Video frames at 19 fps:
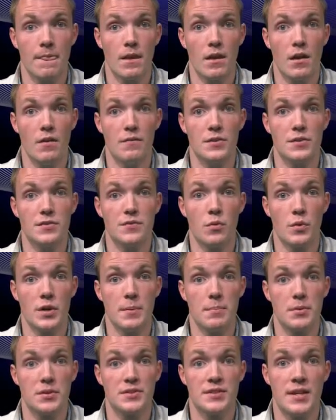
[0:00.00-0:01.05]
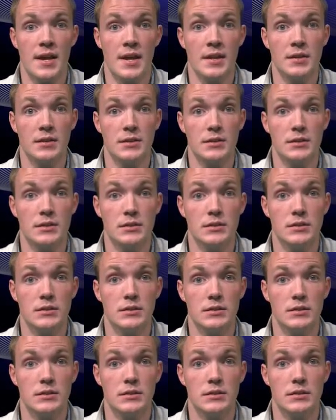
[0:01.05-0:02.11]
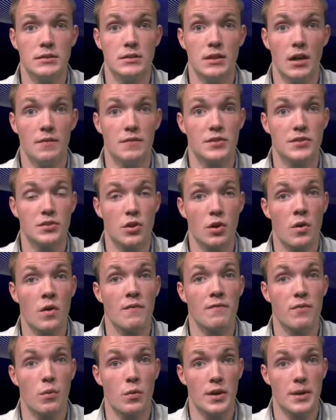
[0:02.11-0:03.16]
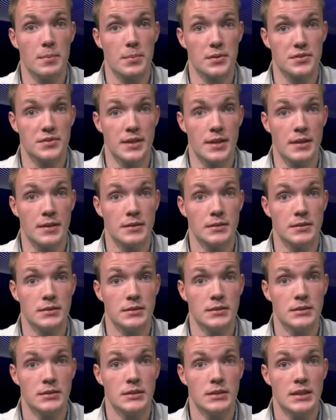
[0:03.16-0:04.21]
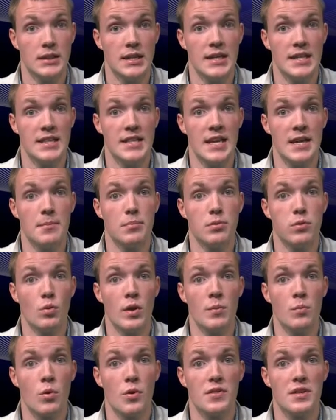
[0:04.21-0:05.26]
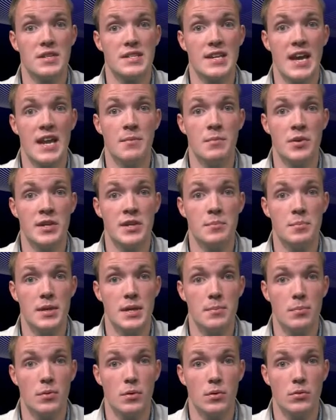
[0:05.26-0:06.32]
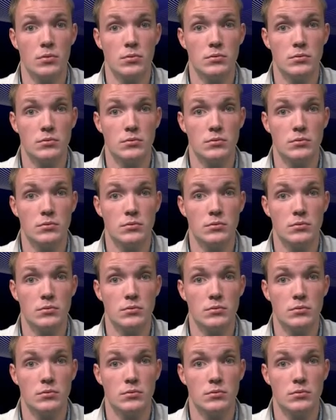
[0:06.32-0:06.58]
Of this 40%, of this current 40%, they employ more than 10 million people,